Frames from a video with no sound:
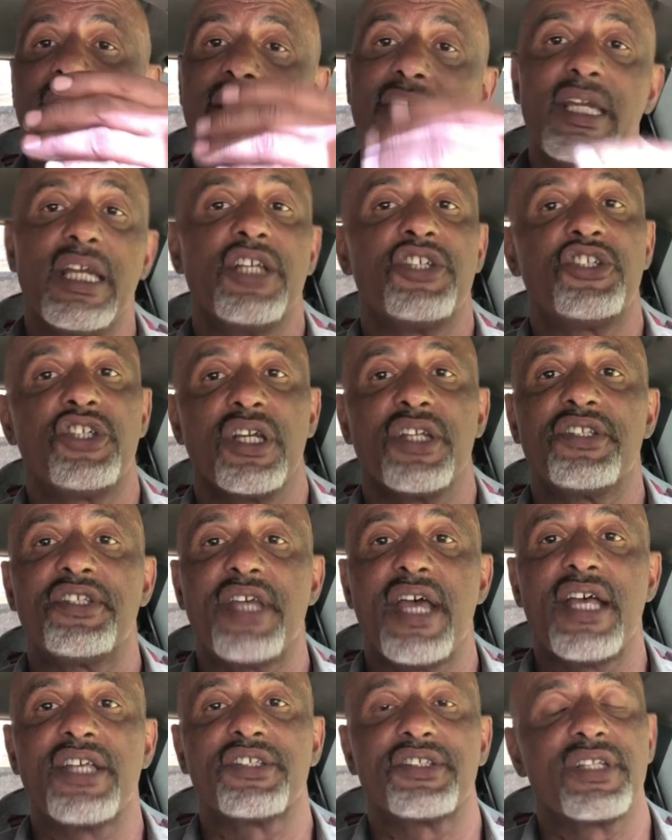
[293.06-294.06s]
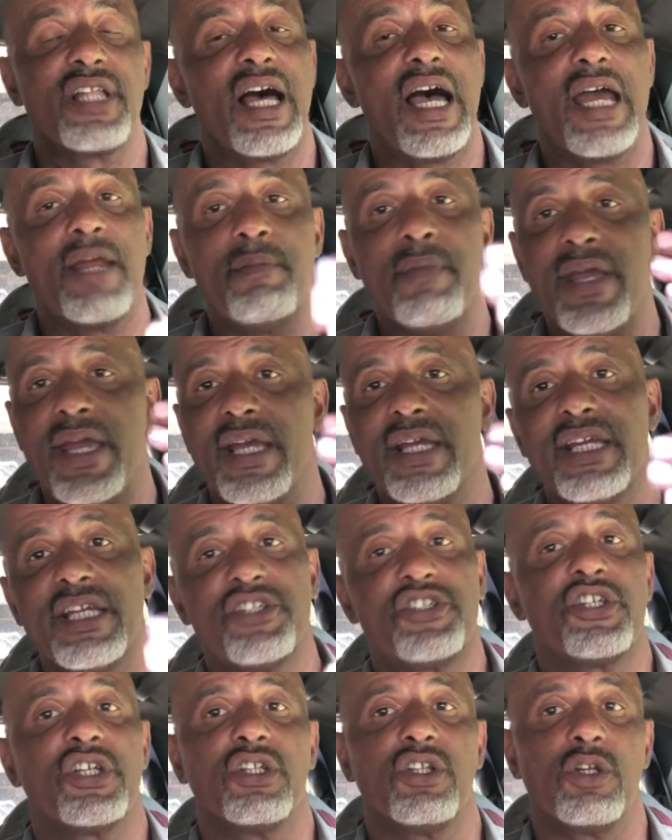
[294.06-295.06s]
get your test light, man.
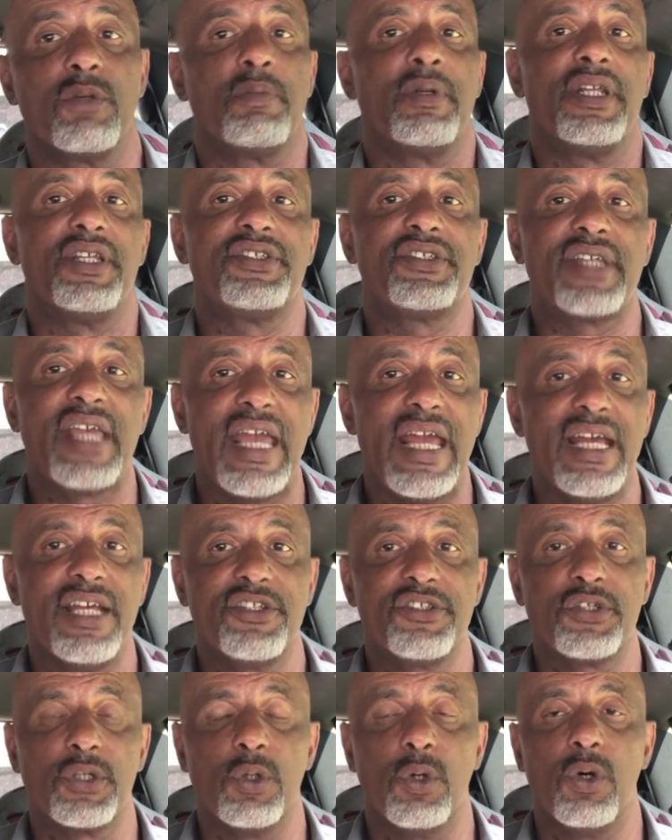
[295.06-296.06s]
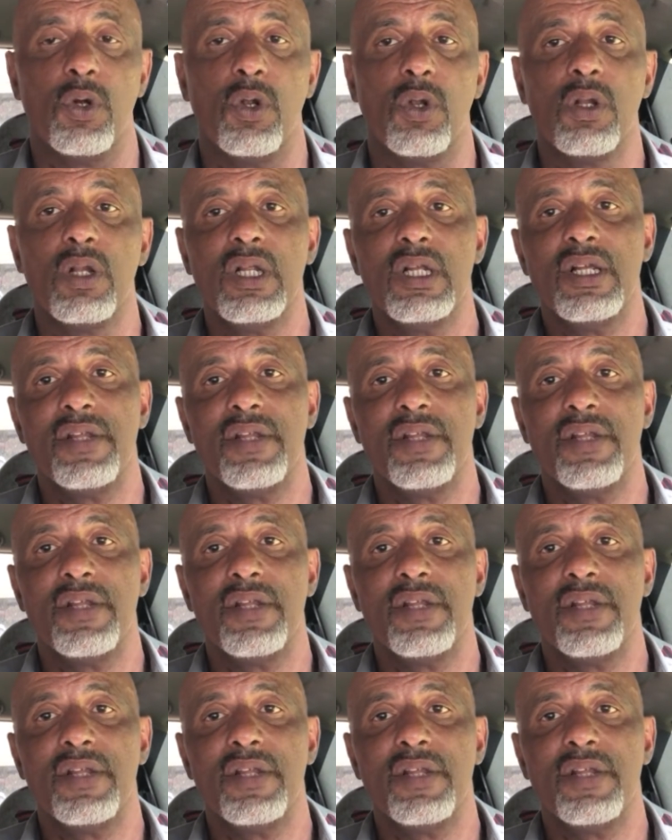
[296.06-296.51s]
Get your little bitty scan tool.